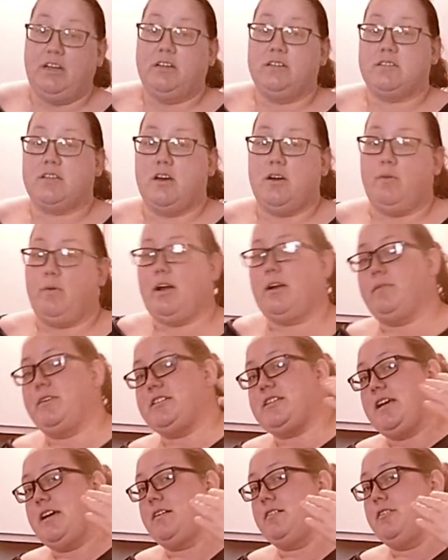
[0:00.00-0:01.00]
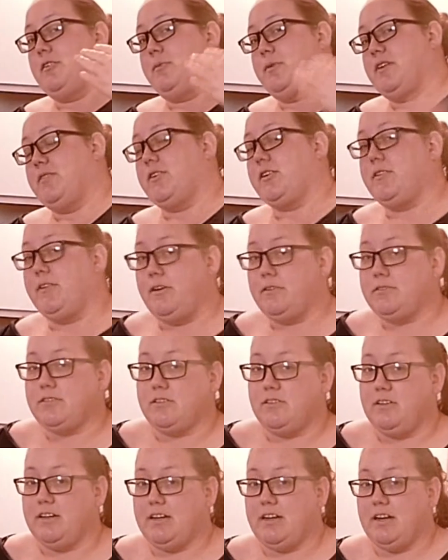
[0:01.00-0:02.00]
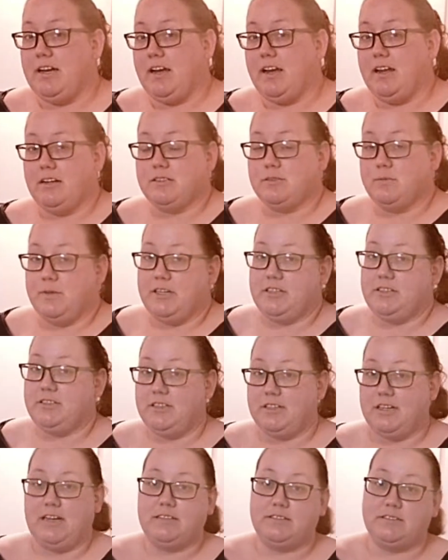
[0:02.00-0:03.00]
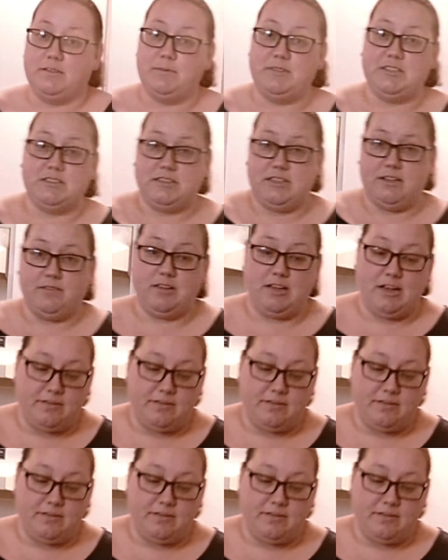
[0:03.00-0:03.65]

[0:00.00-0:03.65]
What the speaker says: So why don't we take a little bit of a closer look and I can explain to you guys some of the stuff that I've